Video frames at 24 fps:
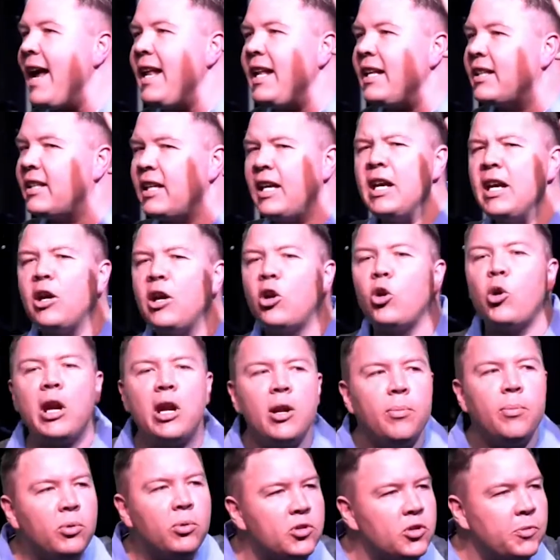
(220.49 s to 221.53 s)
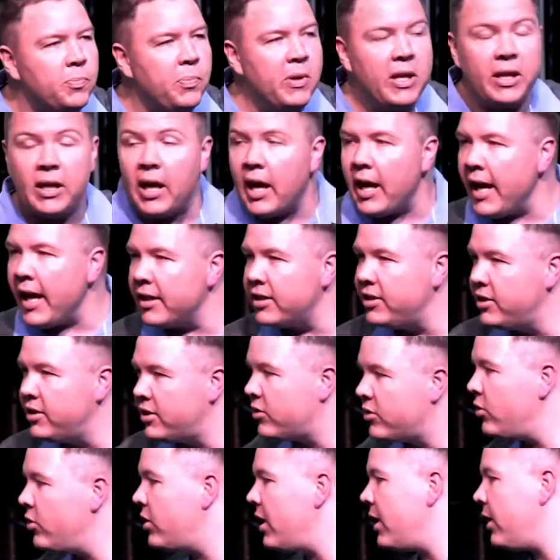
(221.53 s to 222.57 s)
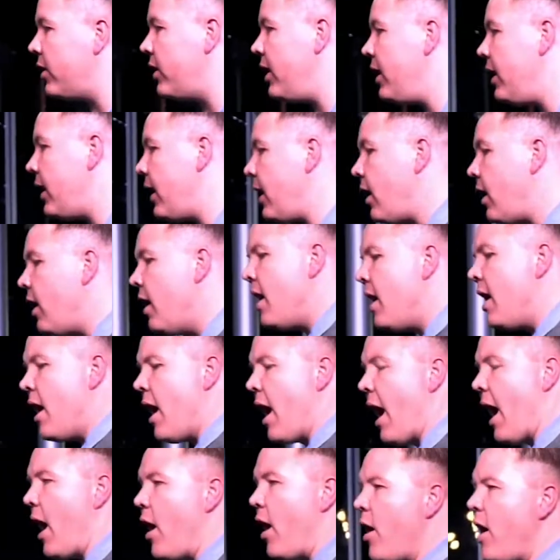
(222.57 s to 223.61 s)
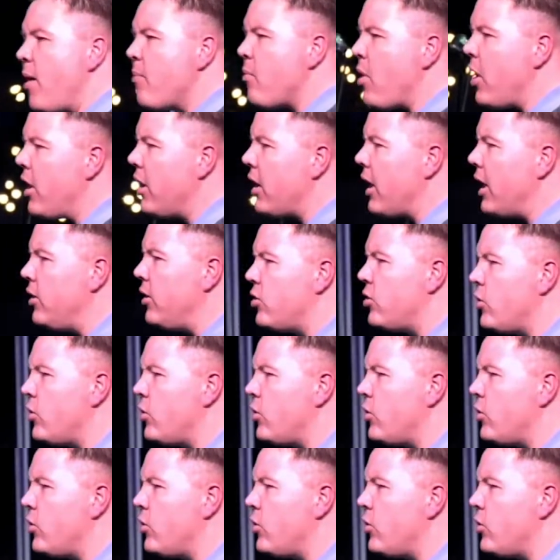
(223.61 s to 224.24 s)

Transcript: At the incredible speed, I actually stood there thinking, how am I